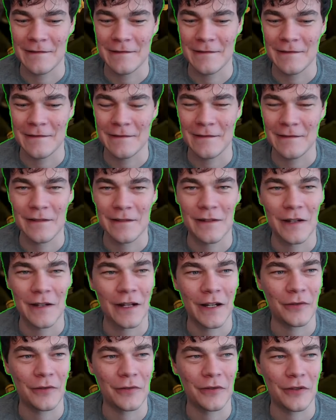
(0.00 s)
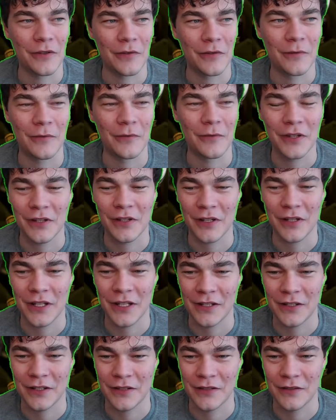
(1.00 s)
I don't know. I really
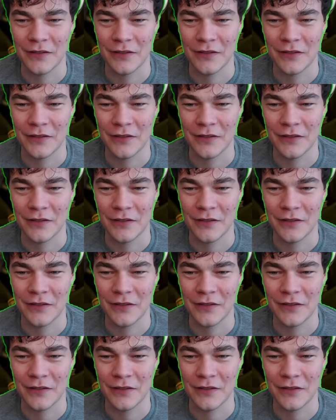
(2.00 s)
liked